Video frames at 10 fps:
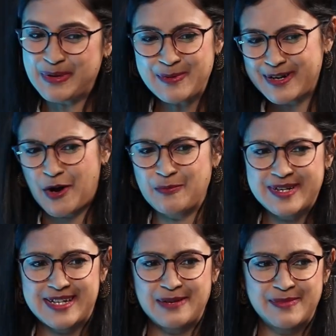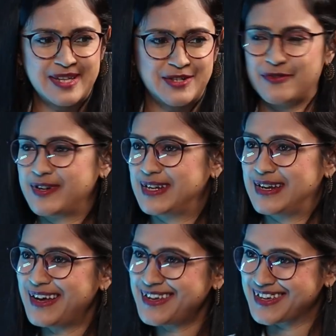people around me tell me that you're really
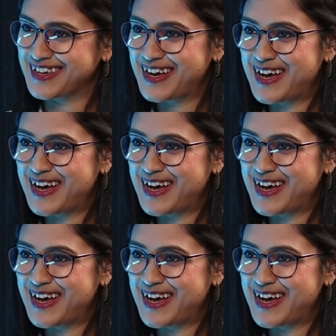lucky.